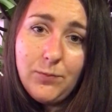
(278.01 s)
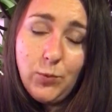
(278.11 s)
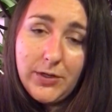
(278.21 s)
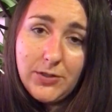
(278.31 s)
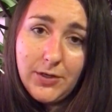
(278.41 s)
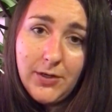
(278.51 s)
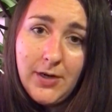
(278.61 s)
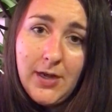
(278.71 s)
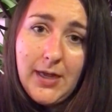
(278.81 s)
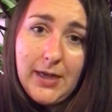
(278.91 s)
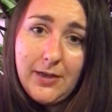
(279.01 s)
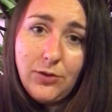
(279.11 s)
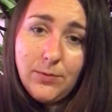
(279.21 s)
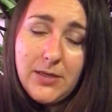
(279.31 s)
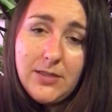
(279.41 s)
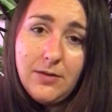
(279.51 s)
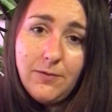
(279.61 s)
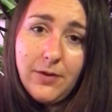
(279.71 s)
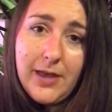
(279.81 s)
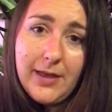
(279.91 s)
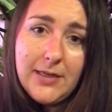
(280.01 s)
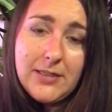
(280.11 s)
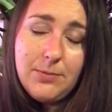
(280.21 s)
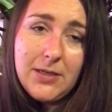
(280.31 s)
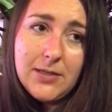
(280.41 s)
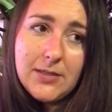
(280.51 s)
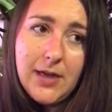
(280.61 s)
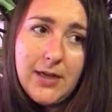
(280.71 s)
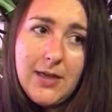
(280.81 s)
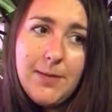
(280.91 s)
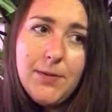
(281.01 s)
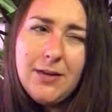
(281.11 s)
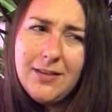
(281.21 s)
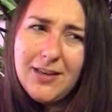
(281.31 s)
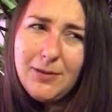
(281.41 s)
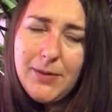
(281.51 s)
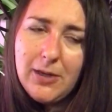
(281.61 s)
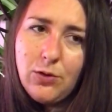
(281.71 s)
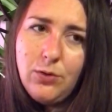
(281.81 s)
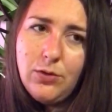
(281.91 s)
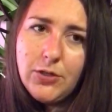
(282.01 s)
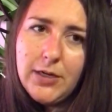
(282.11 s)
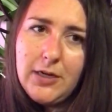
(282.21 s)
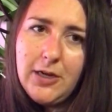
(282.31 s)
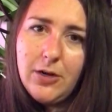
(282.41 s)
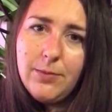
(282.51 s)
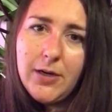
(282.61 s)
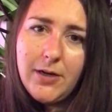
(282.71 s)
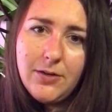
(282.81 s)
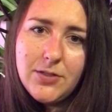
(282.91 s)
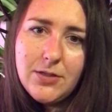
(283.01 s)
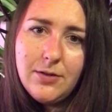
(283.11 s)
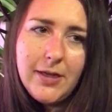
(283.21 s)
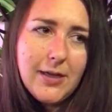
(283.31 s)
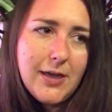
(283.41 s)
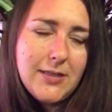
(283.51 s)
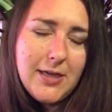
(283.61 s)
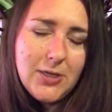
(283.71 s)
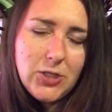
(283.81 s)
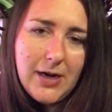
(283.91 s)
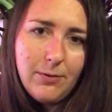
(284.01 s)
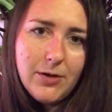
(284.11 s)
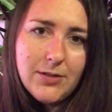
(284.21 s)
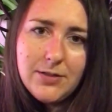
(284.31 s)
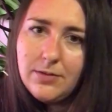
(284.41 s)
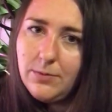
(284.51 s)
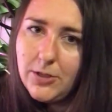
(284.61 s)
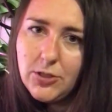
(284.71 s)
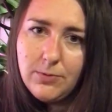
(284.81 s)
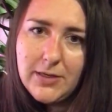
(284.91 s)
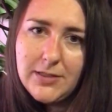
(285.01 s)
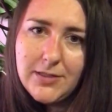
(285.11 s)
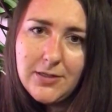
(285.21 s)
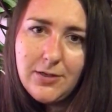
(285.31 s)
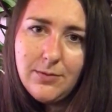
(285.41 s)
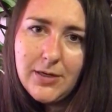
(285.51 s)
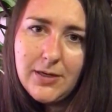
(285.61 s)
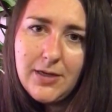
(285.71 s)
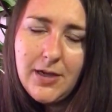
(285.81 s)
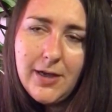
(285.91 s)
winter, and the reason for that is because I keep it a little bit cooler in here, but I also, like, I take showers, which raises the humidity.